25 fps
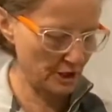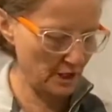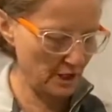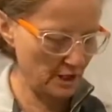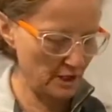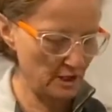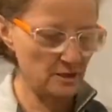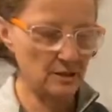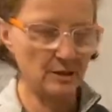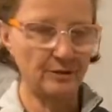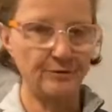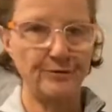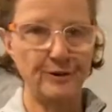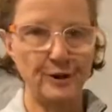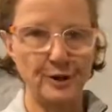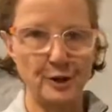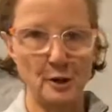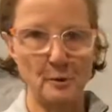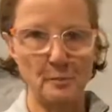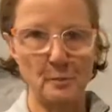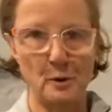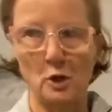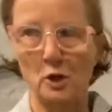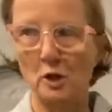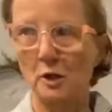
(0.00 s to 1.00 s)
It is a
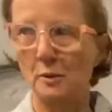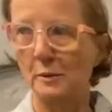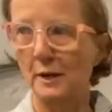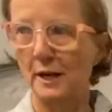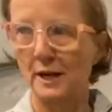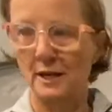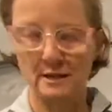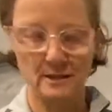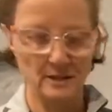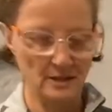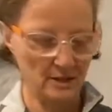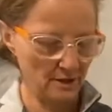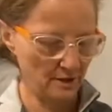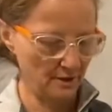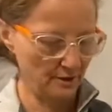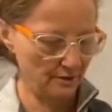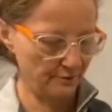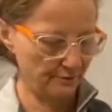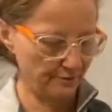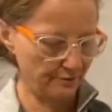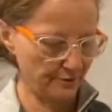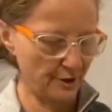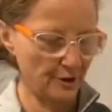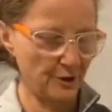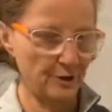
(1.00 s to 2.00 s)
photopolymer
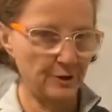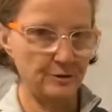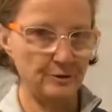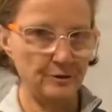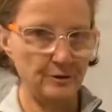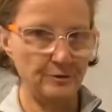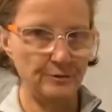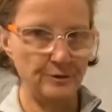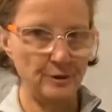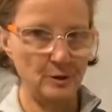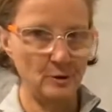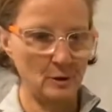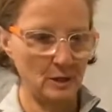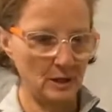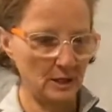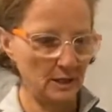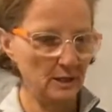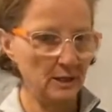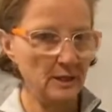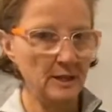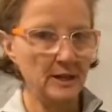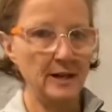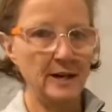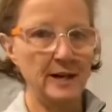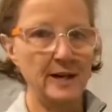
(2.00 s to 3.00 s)
photogravure
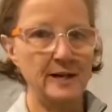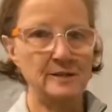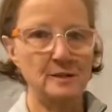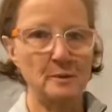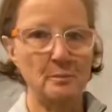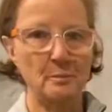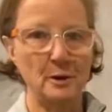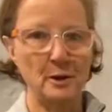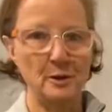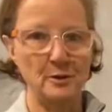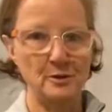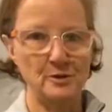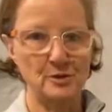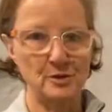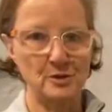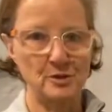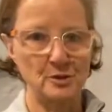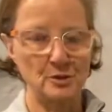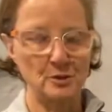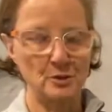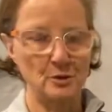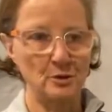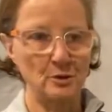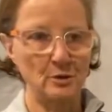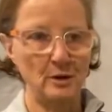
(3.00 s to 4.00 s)
as opposed
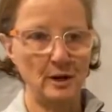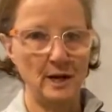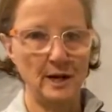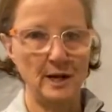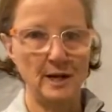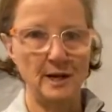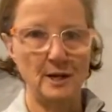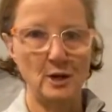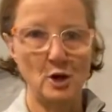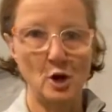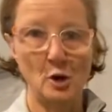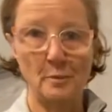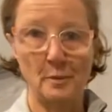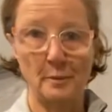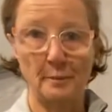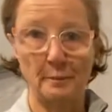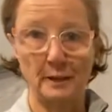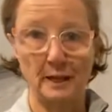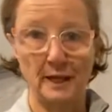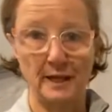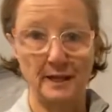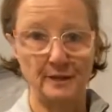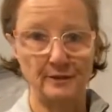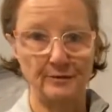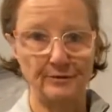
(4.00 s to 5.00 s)
to a copper
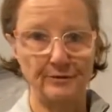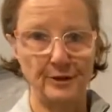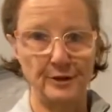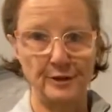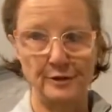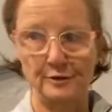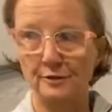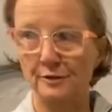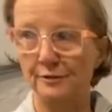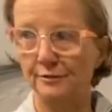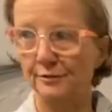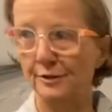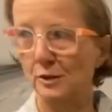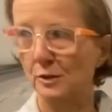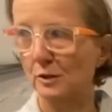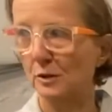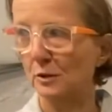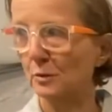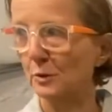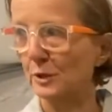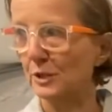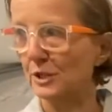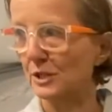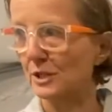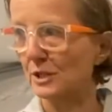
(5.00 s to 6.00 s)
plate photogravure,
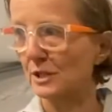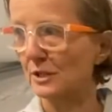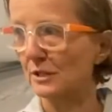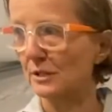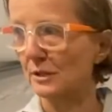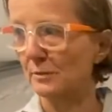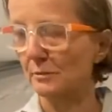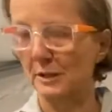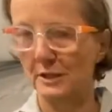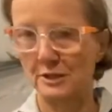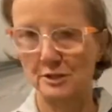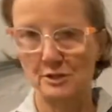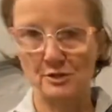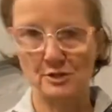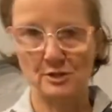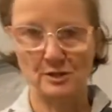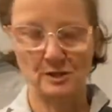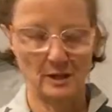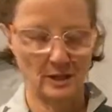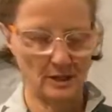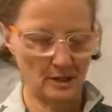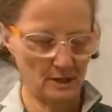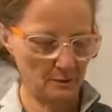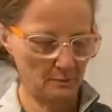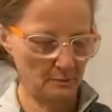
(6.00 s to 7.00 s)
which is a much
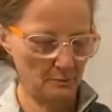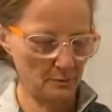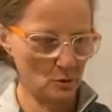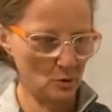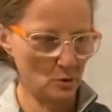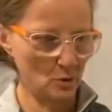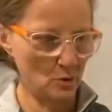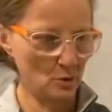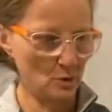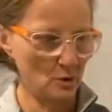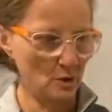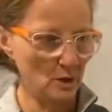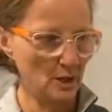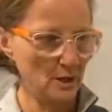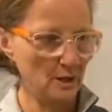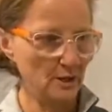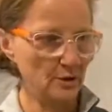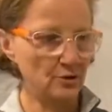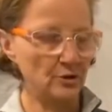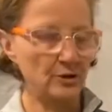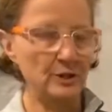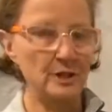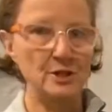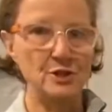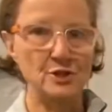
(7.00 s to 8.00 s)
more
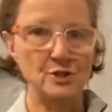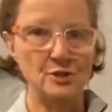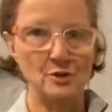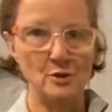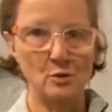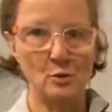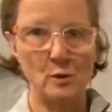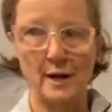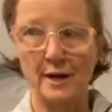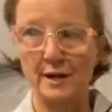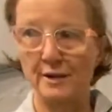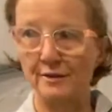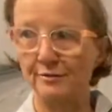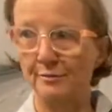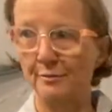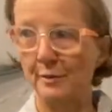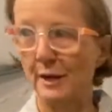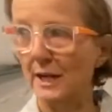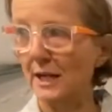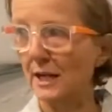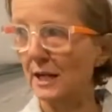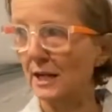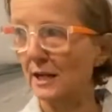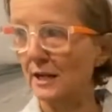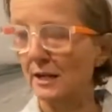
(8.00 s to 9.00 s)
traditional way of
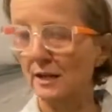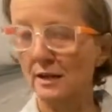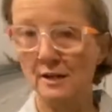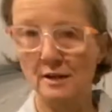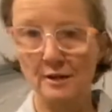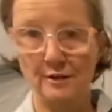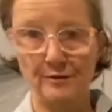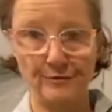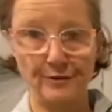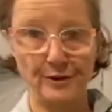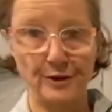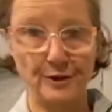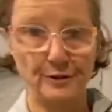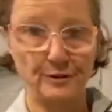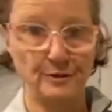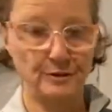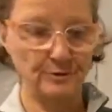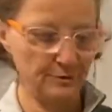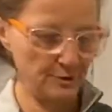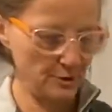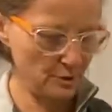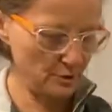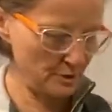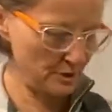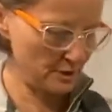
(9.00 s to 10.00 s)
making
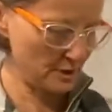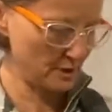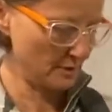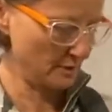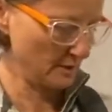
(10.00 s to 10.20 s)
photogravures.